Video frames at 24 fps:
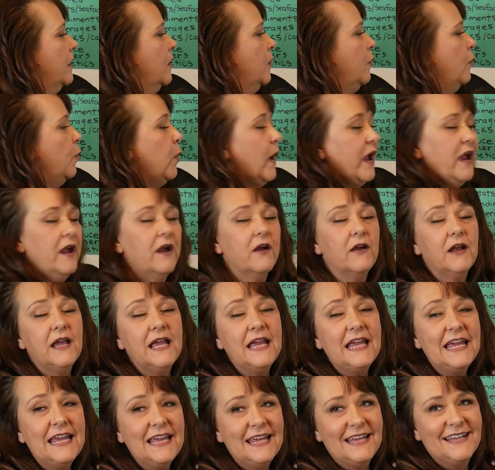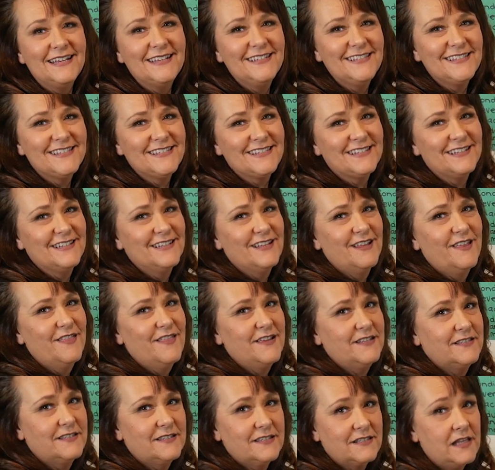Where is the
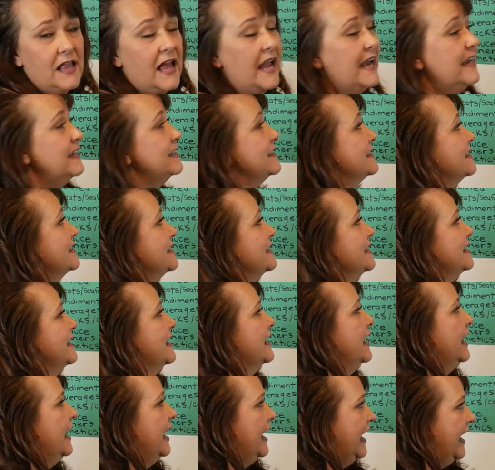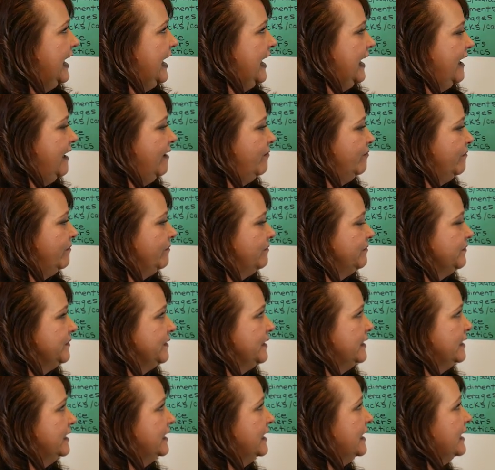sliced ham.
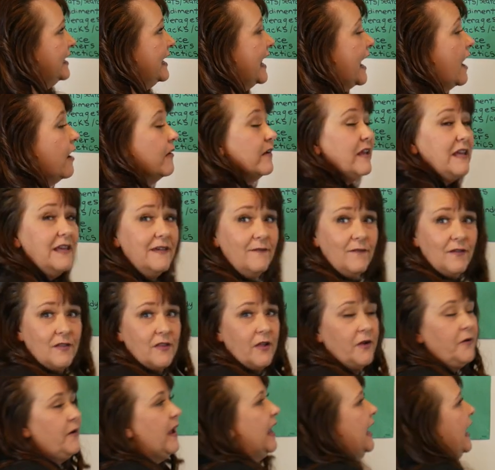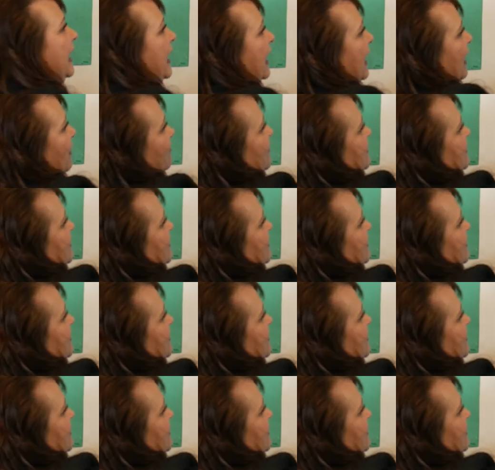Now, even though ham